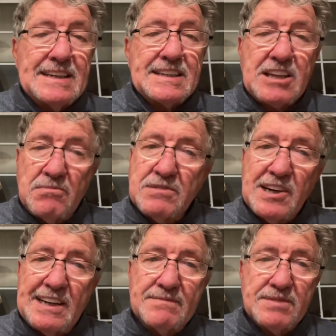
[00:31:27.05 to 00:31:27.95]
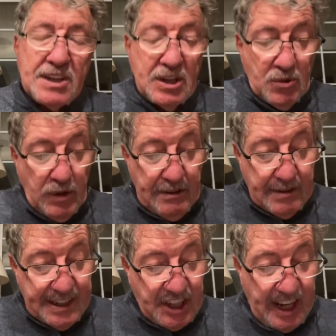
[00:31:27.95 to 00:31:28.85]
sometimes we
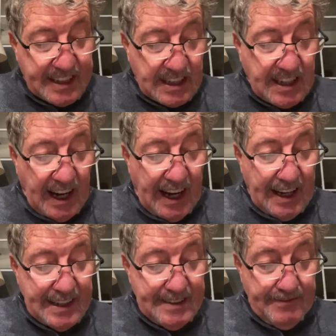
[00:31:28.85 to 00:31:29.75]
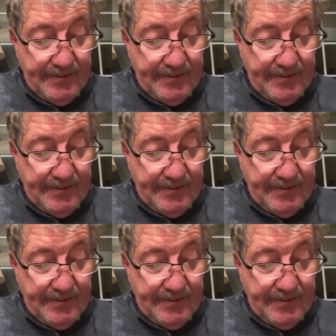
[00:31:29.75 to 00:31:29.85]
reject God